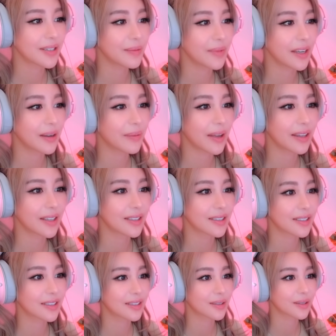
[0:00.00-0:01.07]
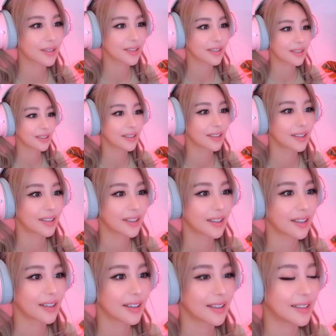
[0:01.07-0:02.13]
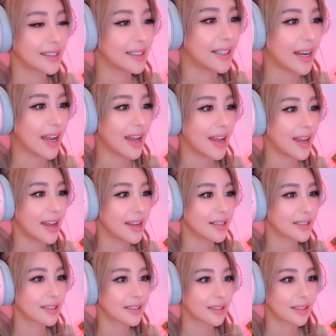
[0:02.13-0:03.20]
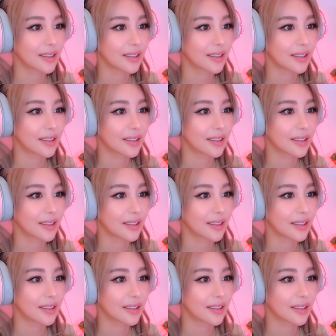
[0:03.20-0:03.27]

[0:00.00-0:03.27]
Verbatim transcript: something about this just looks nice.